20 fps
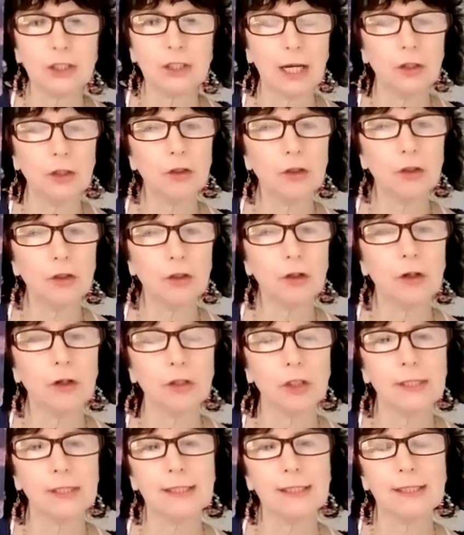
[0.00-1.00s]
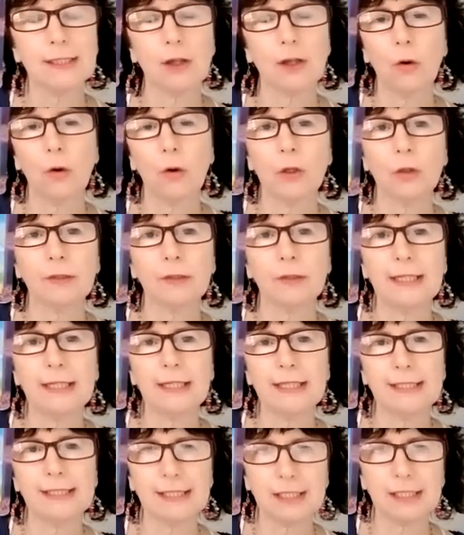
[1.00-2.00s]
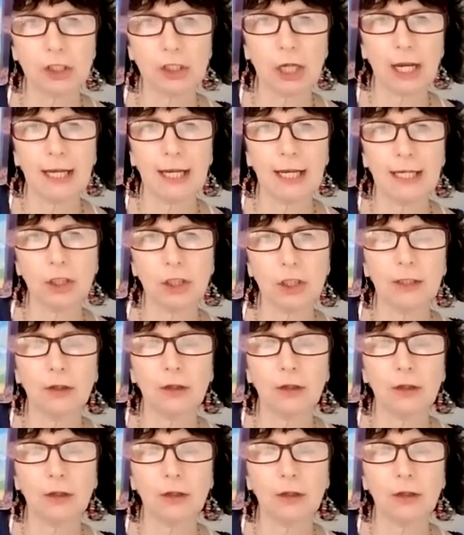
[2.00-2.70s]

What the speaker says: The whole world needs to change in